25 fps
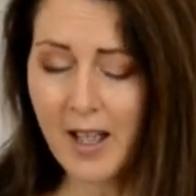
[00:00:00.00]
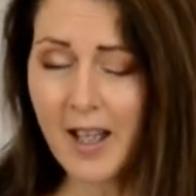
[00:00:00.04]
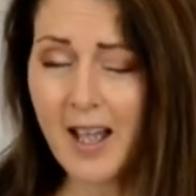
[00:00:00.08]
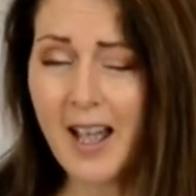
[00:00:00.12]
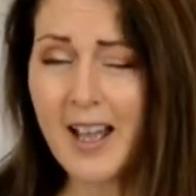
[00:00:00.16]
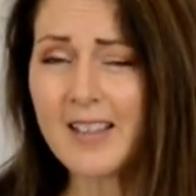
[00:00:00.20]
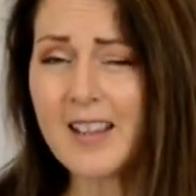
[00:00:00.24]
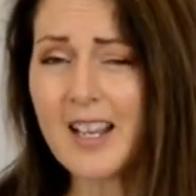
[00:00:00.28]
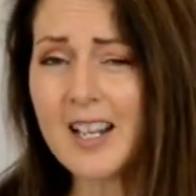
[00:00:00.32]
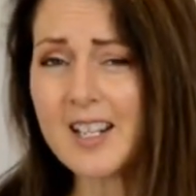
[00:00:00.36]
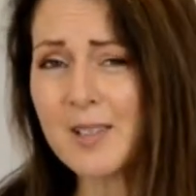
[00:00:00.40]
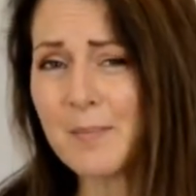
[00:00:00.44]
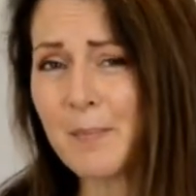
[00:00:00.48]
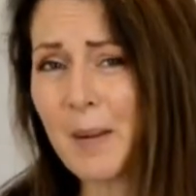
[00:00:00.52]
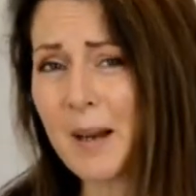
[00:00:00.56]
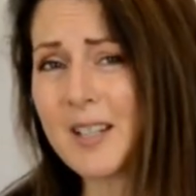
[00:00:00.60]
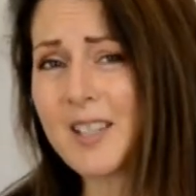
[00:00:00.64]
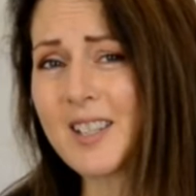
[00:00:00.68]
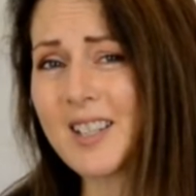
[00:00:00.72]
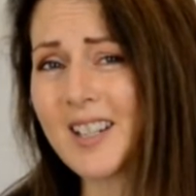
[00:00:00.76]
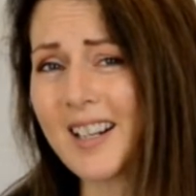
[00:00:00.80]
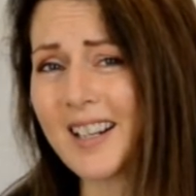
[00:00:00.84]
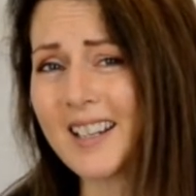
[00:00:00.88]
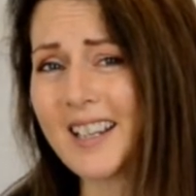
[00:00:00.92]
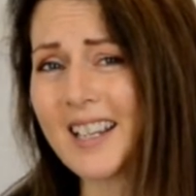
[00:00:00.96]
And that's
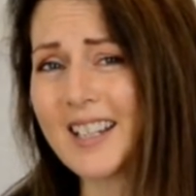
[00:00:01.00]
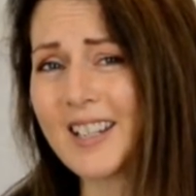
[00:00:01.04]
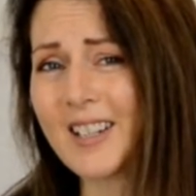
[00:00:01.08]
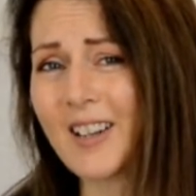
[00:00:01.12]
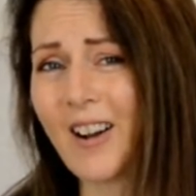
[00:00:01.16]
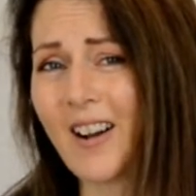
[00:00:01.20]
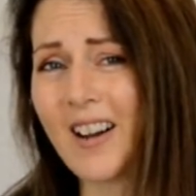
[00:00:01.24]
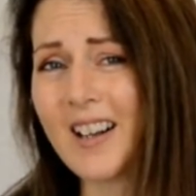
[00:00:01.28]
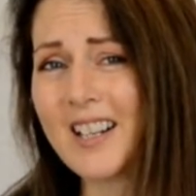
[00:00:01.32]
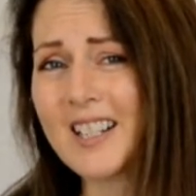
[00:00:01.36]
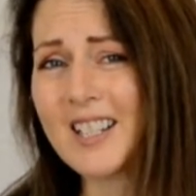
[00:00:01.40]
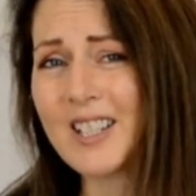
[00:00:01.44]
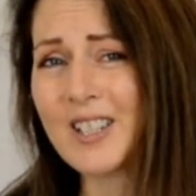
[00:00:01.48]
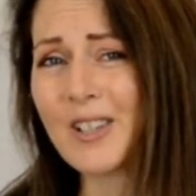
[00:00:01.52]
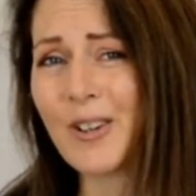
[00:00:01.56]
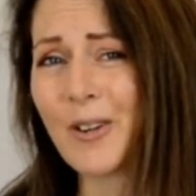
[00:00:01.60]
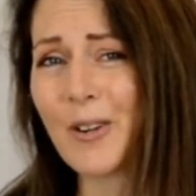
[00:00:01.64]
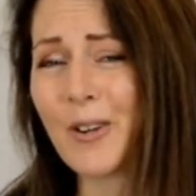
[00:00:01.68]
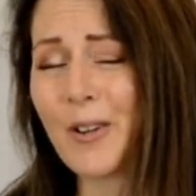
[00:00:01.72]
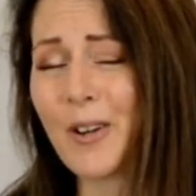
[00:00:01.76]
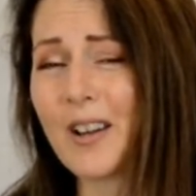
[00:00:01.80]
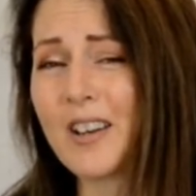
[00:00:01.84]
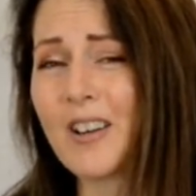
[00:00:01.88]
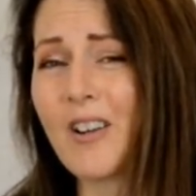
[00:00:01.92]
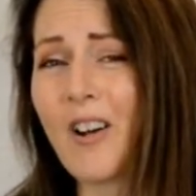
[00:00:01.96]
basically it, guys. So
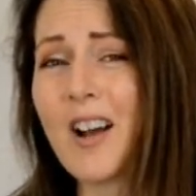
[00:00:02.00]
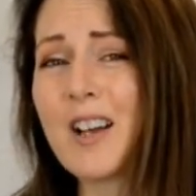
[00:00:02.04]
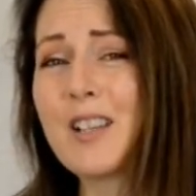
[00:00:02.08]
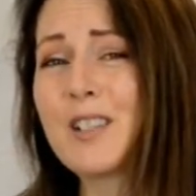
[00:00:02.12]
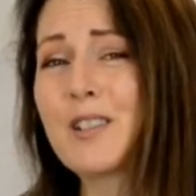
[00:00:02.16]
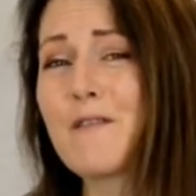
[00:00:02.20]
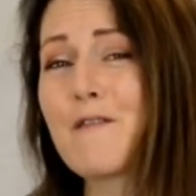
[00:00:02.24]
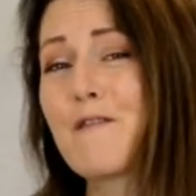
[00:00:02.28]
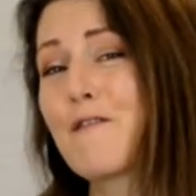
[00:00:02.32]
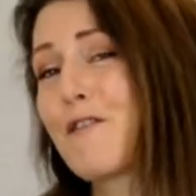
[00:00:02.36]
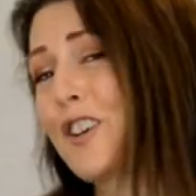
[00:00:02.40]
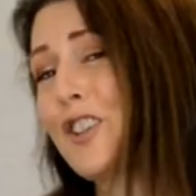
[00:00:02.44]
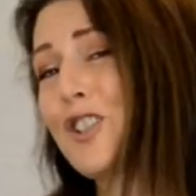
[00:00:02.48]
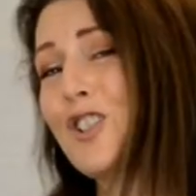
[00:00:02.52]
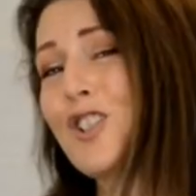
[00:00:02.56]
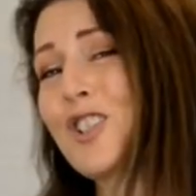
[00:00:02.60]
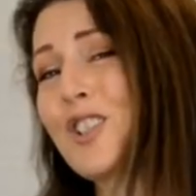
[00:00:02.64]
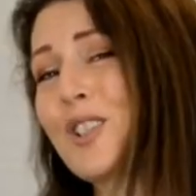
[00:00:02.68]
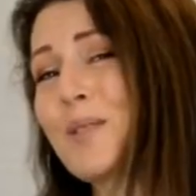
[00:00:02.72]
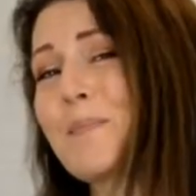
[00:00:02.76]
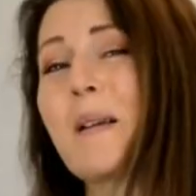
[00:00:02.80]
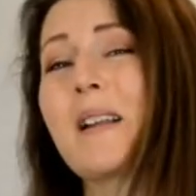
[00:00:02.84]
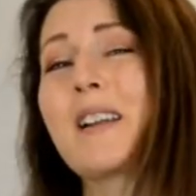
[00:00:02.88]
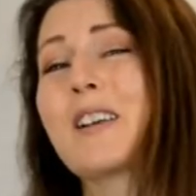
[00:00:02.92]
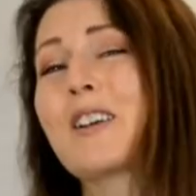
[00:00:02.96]
a nice fresh
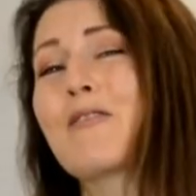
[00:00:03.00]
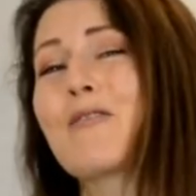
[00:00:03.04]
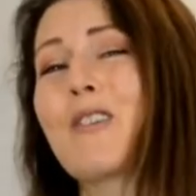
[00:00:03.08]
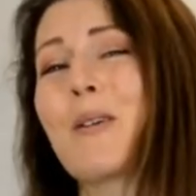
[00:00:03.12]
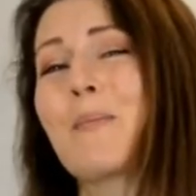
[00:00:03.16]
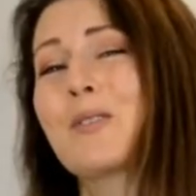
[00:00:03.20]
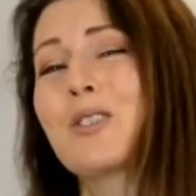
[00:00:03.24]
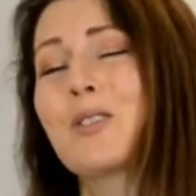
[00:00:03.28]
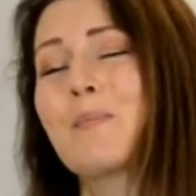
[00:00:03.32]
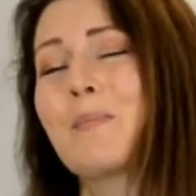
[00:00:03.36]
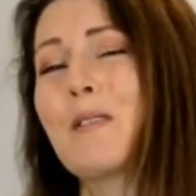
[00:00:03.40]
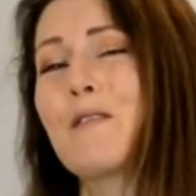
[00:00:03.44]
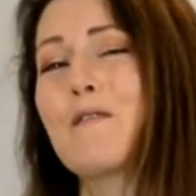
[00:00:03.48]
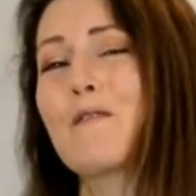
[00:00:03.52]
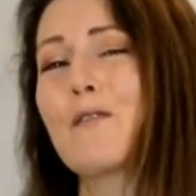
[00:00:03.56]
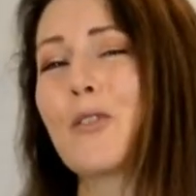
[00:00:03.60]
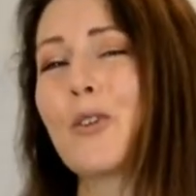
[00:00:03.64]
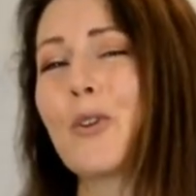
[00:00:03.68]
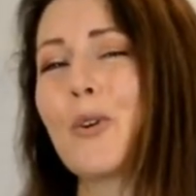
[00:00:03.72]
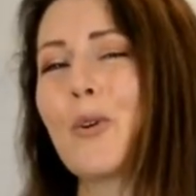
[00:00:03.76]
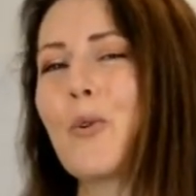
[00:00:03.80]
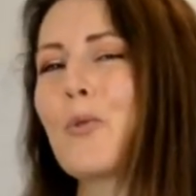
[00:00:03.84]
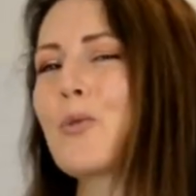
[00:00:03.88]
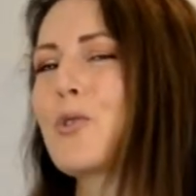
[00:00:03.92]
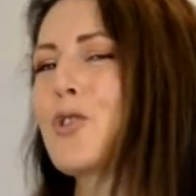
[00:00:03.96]
smelling rubbish bin for
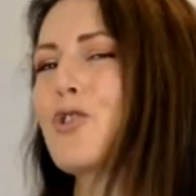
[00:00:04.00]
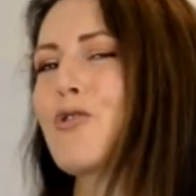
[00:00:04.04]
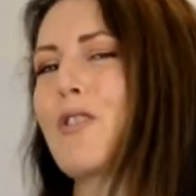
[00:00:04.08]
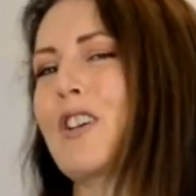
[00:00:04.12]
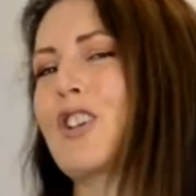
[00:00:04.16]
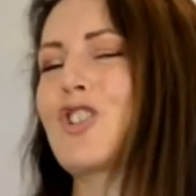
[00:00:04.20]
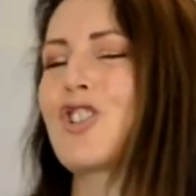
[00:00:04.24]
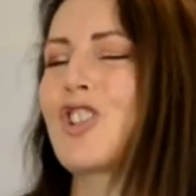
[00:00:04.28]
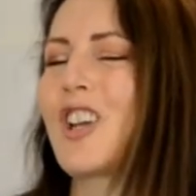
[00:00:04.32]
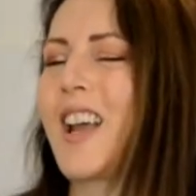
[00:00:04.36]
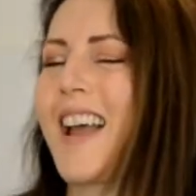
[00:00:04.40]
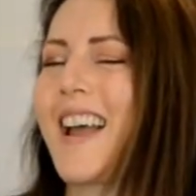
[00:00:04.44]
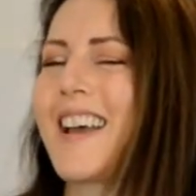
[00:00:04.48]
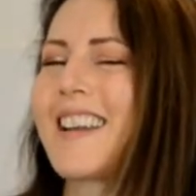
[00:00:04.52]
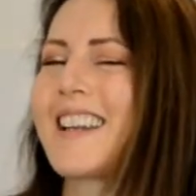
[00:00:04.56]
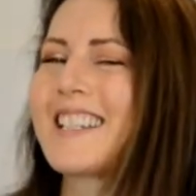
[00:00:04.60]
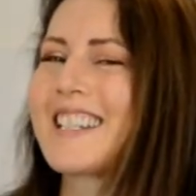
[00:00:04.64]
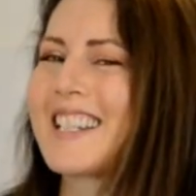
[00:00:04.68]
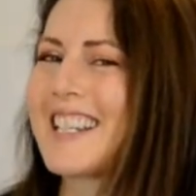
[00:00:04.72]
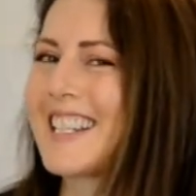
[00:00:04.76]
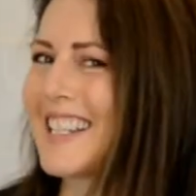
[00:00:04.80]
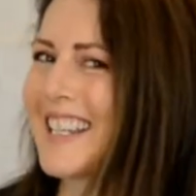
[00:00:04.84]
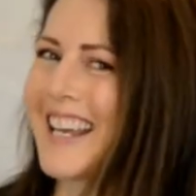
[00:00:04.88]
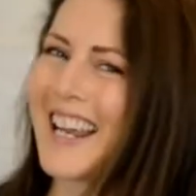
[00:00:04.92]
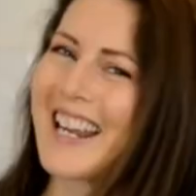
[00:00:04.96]
you, or trash can as
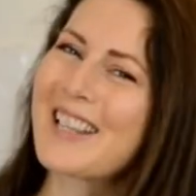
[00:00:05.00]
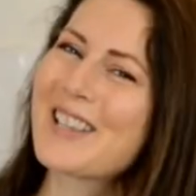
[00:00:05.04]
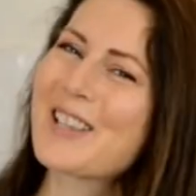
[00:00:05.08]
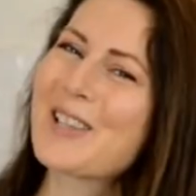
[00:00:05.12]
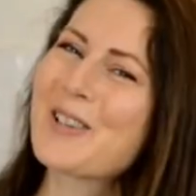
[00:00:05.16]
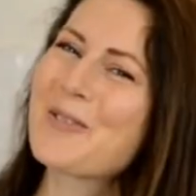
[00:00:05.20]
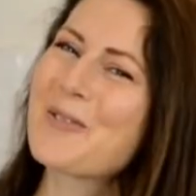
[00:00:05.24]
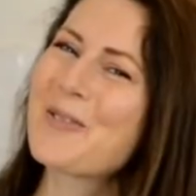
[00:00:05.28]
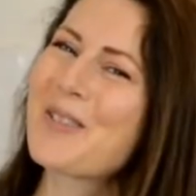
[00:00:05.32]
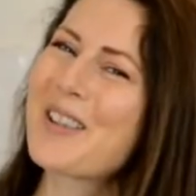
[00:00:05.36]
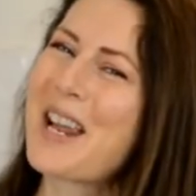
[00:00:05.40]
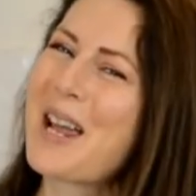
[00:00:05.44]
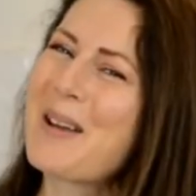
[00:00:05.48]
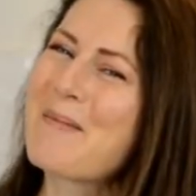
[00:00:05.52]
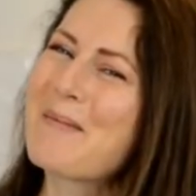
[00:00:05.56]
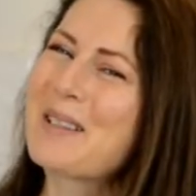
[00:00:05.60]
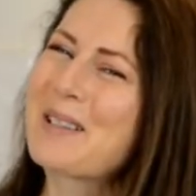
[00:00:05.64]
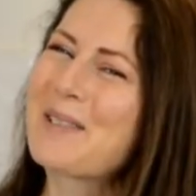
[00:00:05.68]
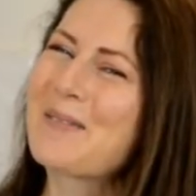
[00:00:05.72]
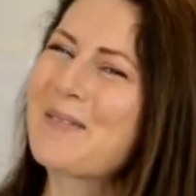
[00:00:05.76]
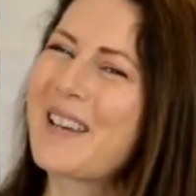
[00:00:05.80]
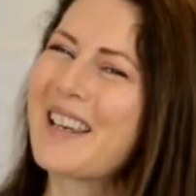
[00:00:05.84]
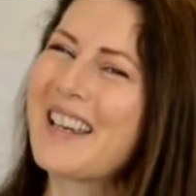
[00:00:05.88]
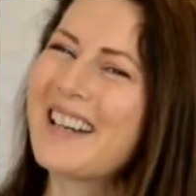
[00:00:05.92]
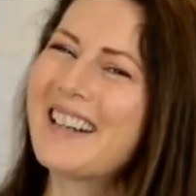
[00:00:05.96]
I say in the Northern
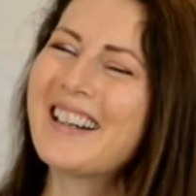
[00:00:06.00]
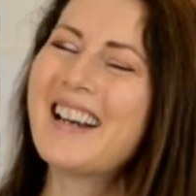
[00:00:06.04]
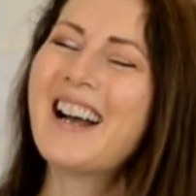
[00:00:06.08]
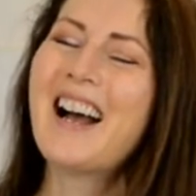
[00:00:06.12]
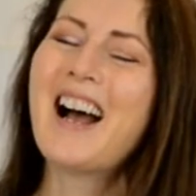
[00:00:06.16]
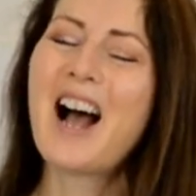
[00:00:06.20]
Hemisphere.